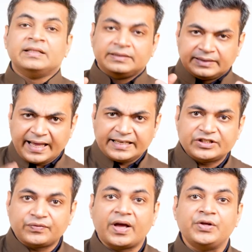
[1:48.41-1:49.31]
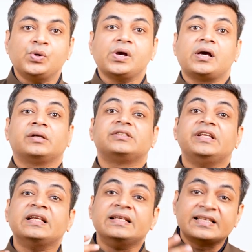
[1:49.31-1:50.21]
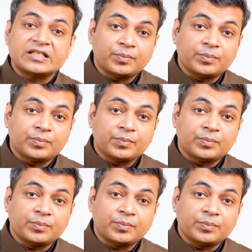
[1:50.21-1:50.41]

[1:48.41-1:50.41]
That's why you are seeing less